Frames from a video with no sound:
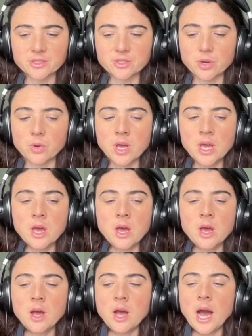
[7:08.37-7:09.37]
So
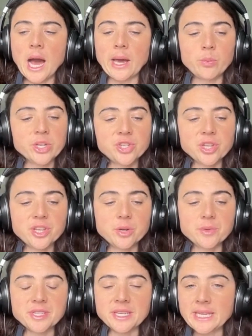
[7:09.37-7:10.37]
I wish that there
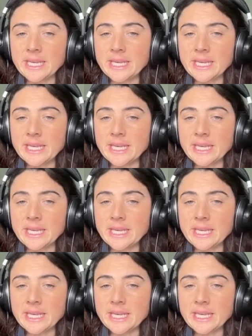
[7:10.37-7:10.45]
was an